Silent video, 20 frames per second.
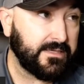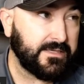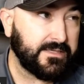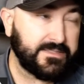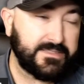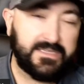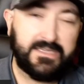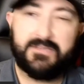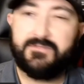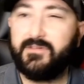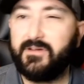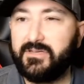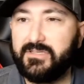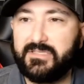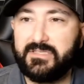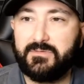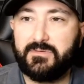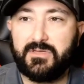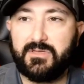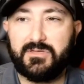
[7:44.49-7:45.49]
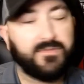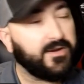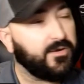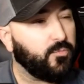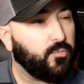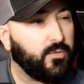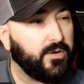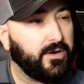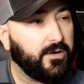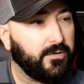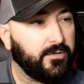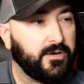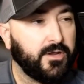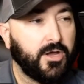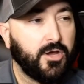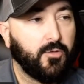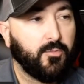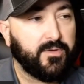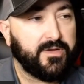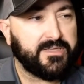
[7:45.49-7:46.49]
See, it's very weird
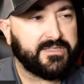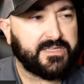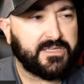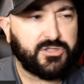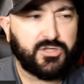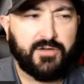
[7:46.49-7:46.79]
when he says